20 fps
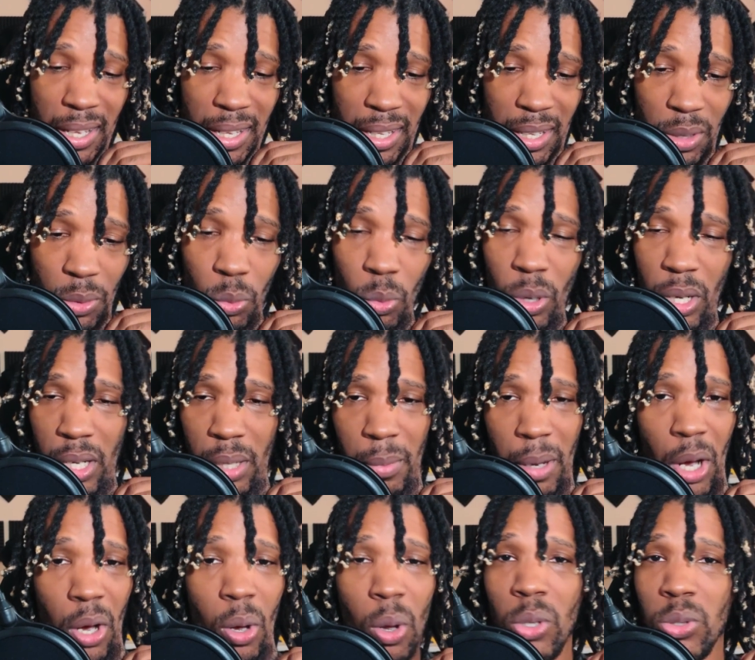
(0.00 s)
one of them
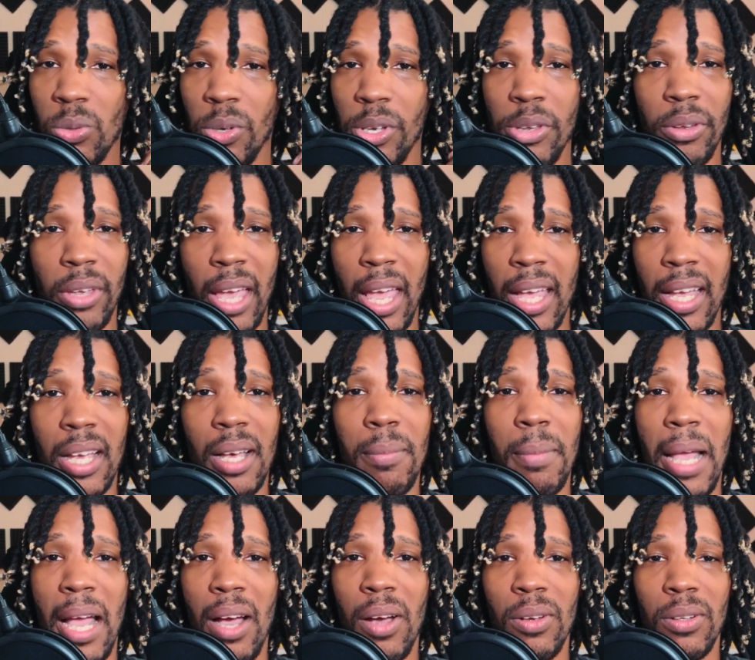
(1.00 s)
holes where you can't come
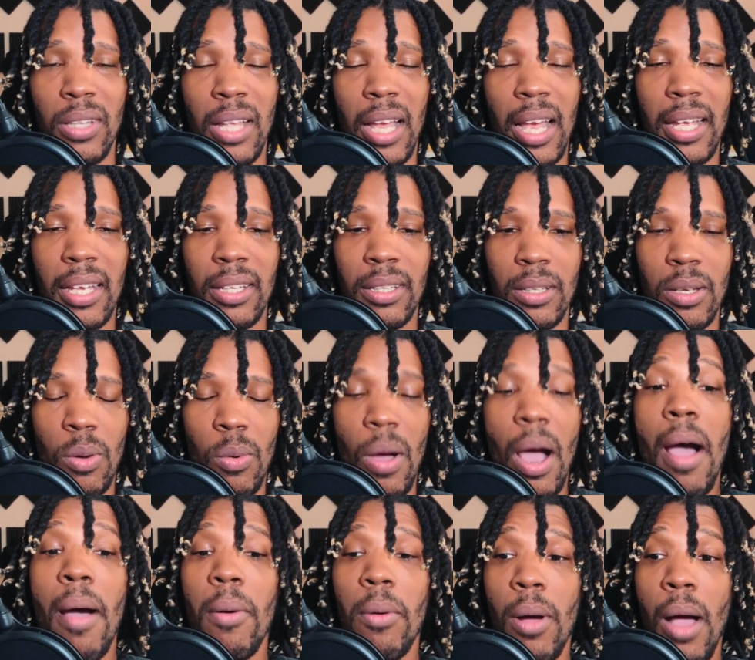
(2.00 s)
out. Like,
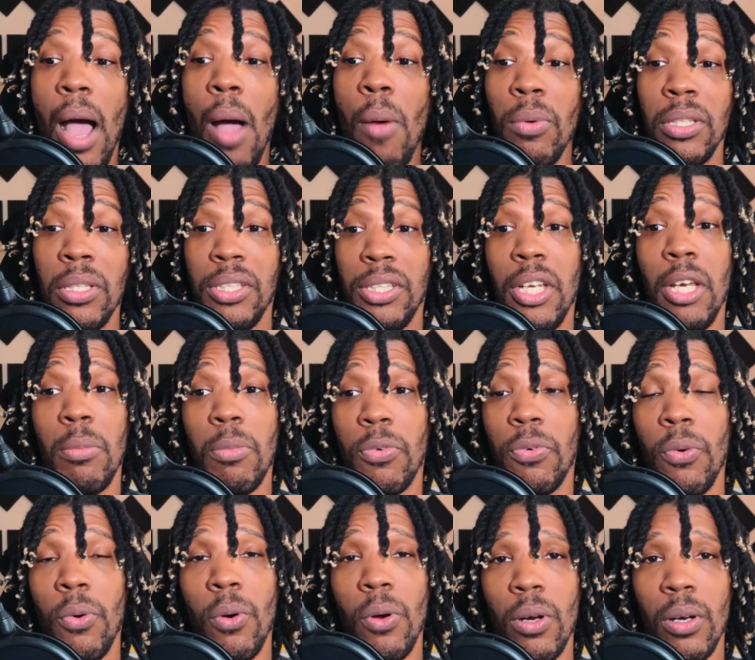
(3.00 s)
well, I went to jail
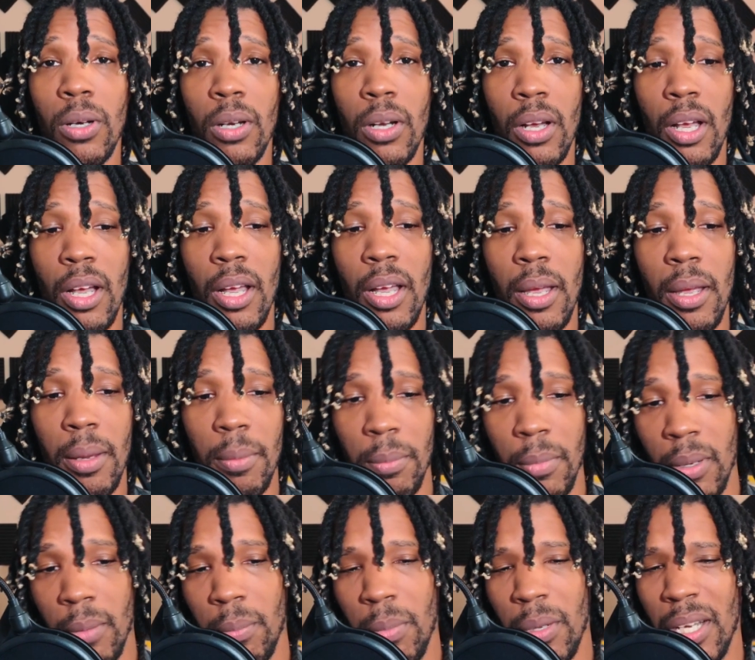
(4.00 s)
before,
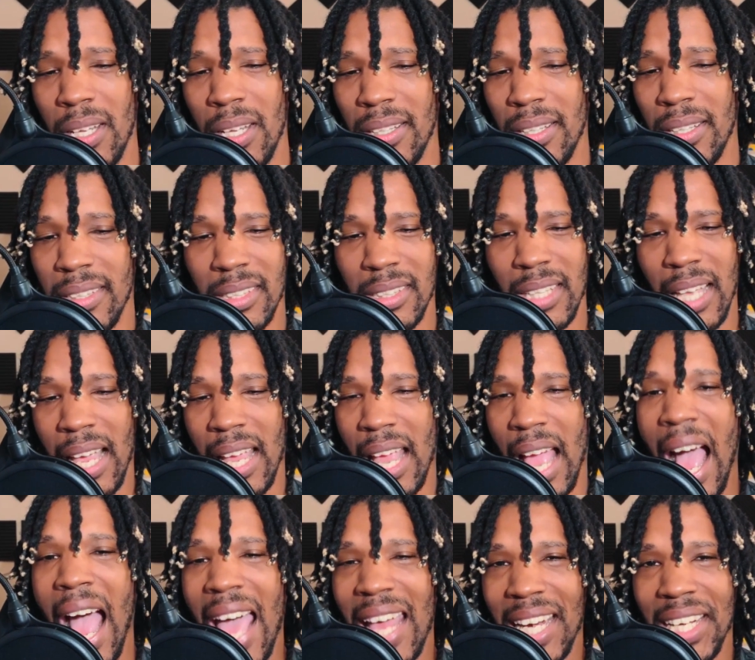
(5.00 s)
but like, I
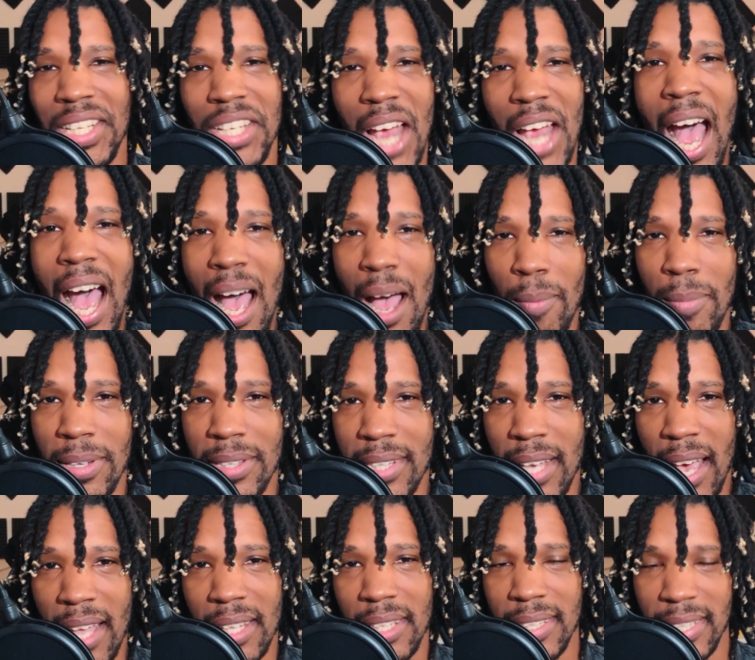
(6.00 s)
had a job
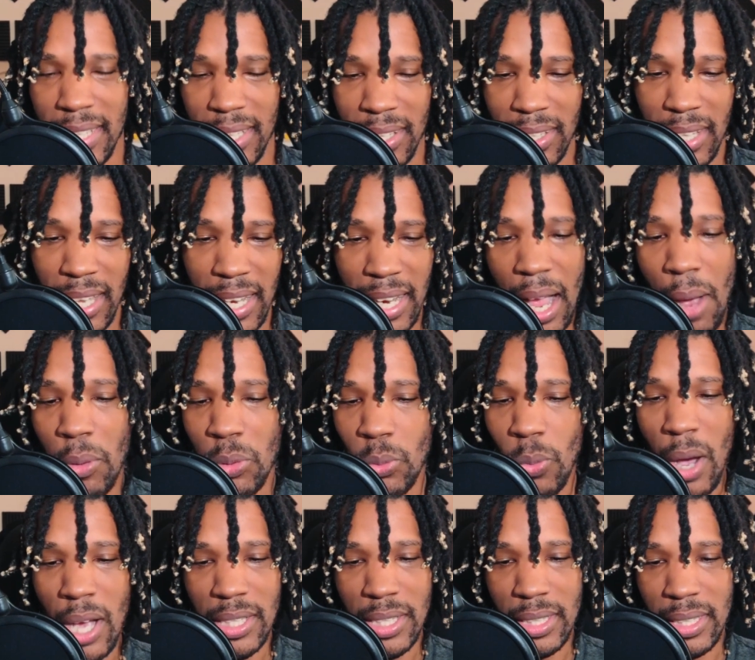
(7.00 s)
inside the jail. Like, I was
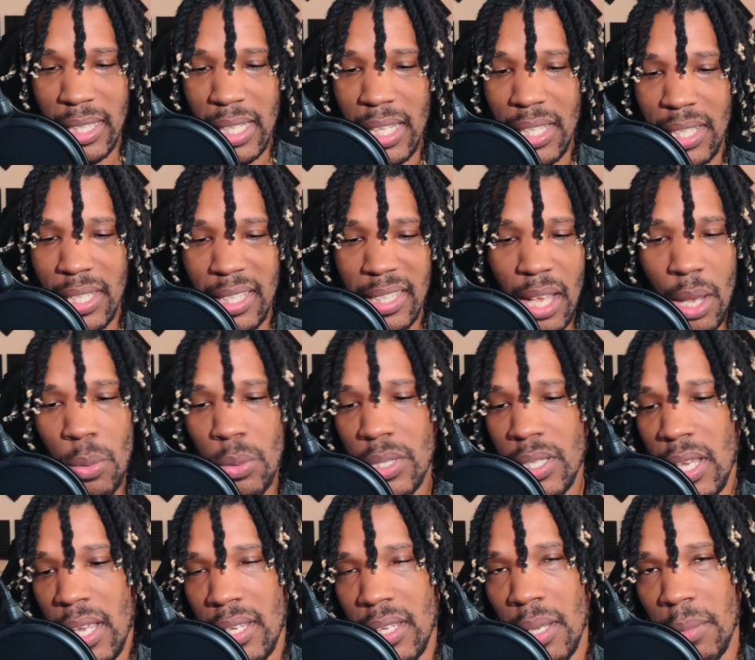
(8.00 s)
washing dishes, I was
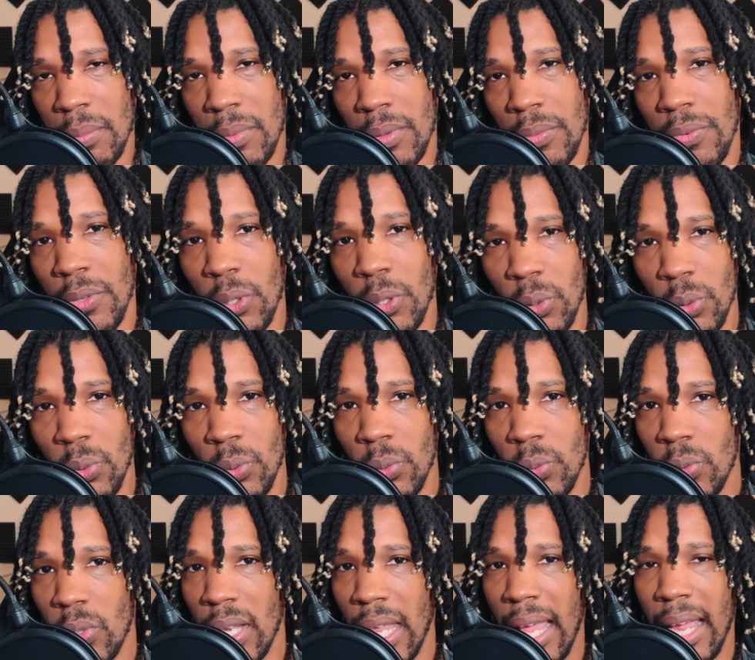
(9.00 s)
setting up the food.
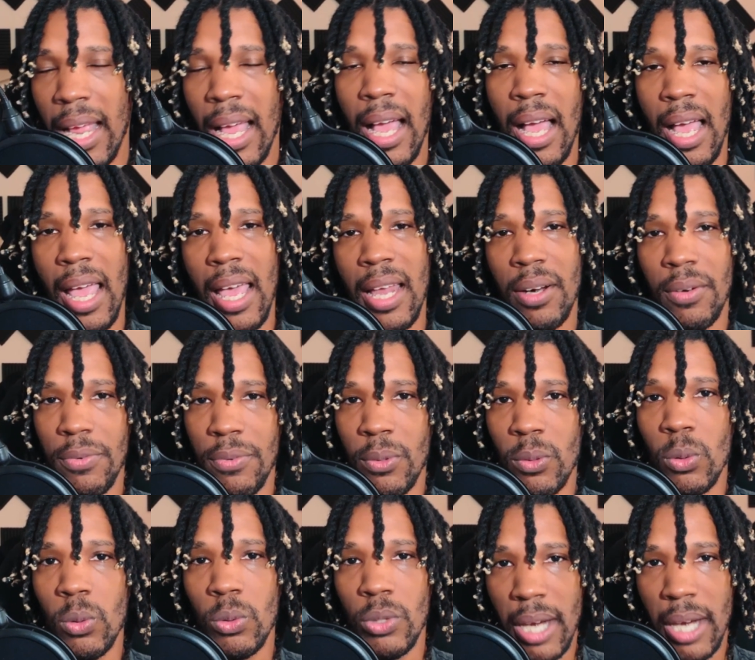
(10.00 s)
Like, I had a
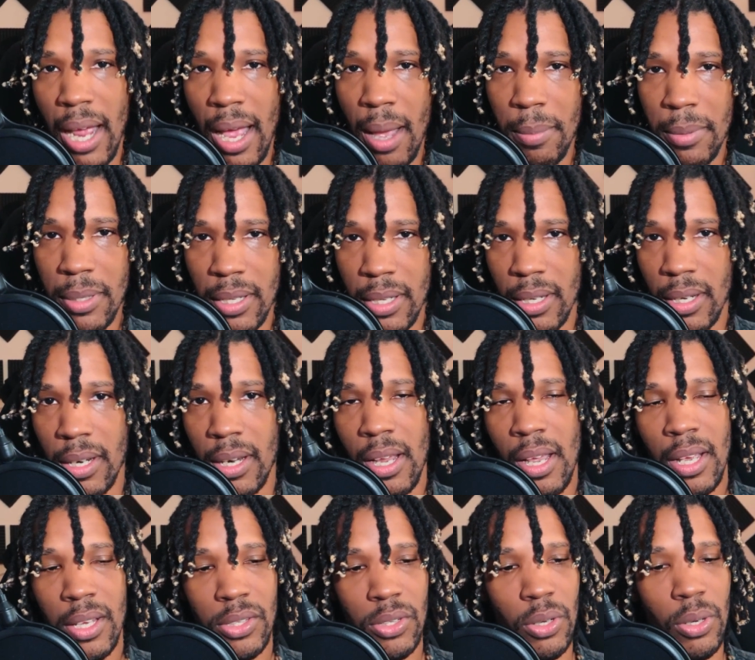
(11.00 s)
food job in there.
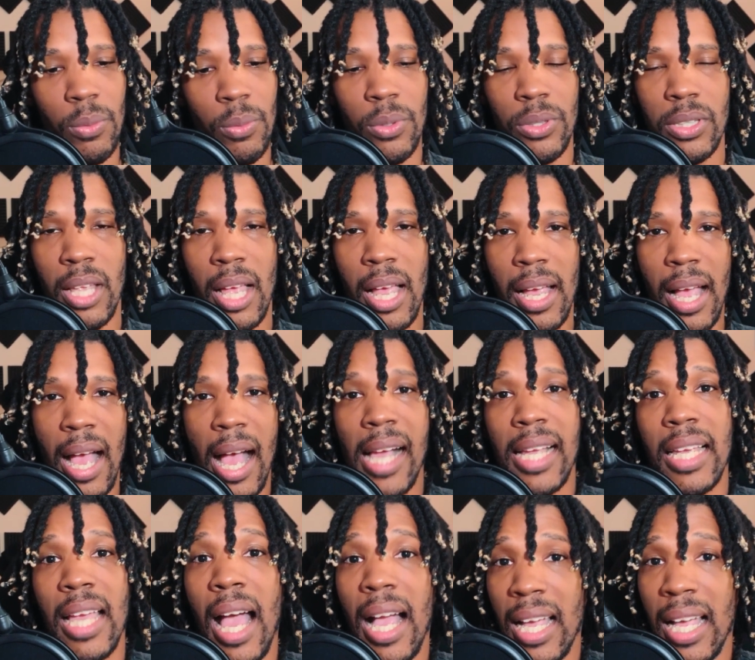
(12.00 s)
So it was like,
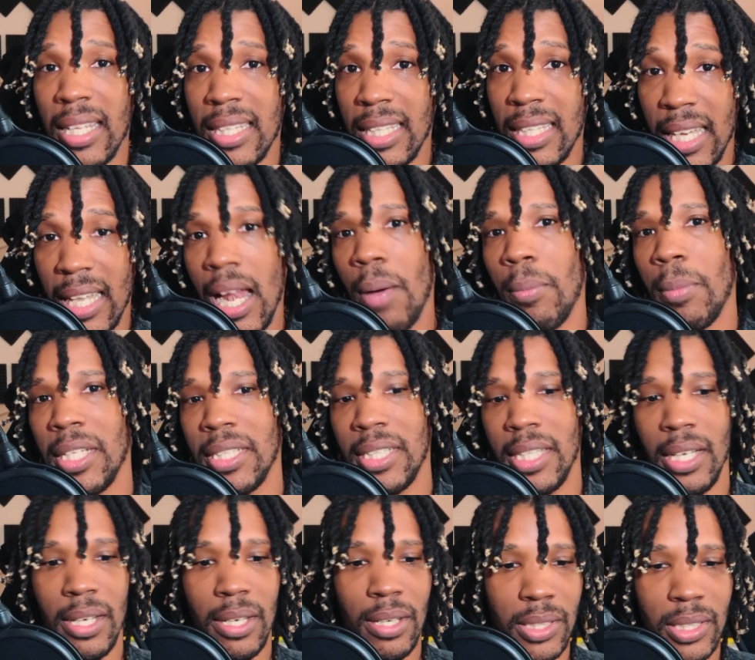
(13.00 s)
I got to get out my
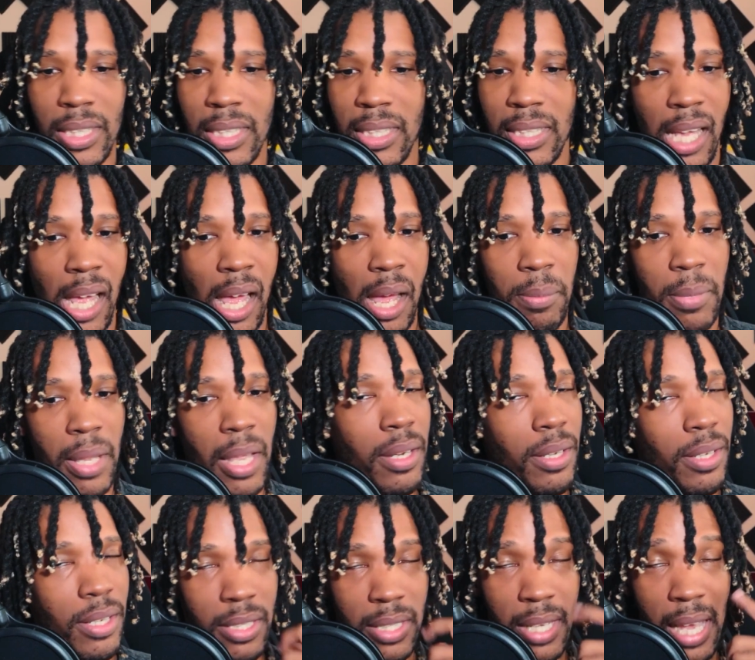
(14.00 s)
cell. This time they
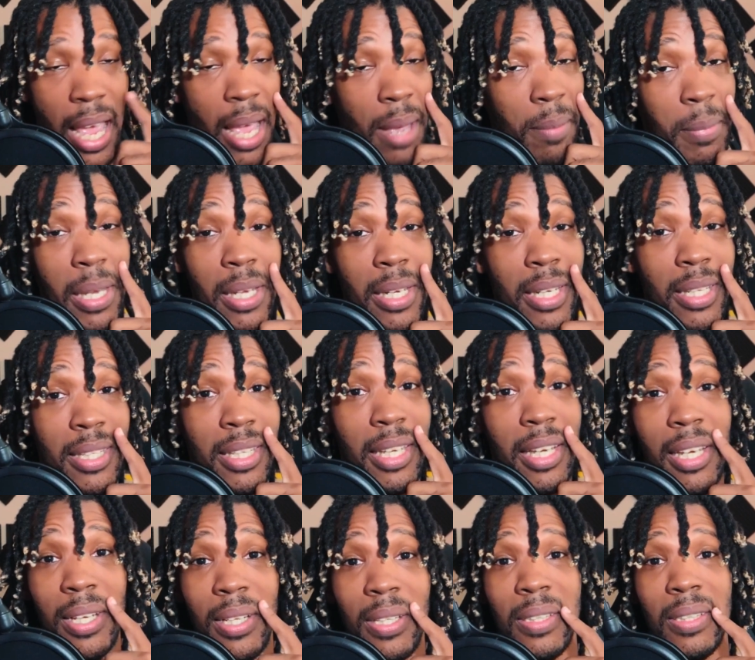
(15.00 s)
just had me in the
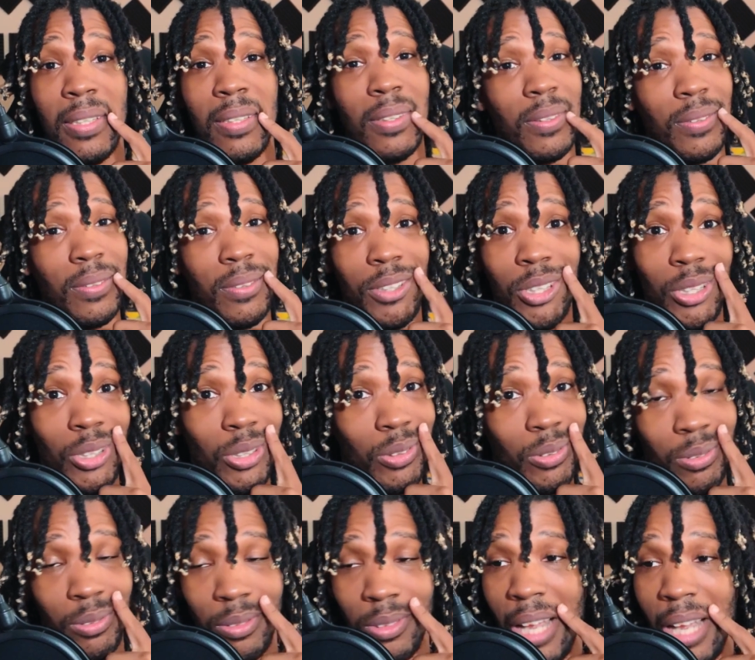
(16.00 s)
cell for,
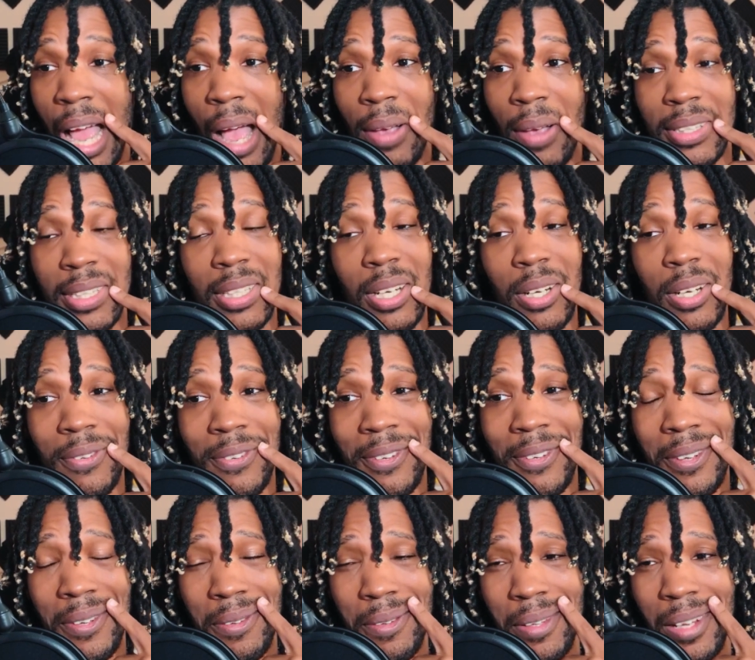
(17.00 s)
I was in there
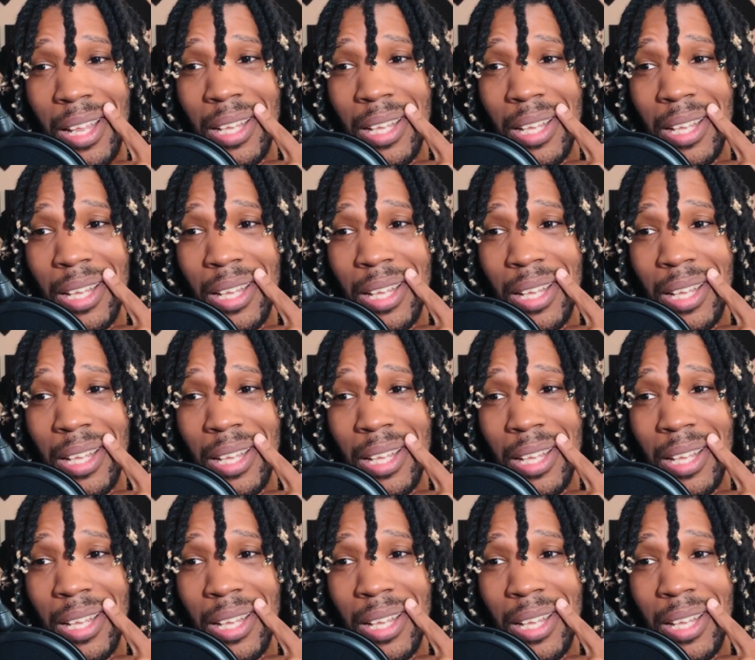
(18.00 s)
for a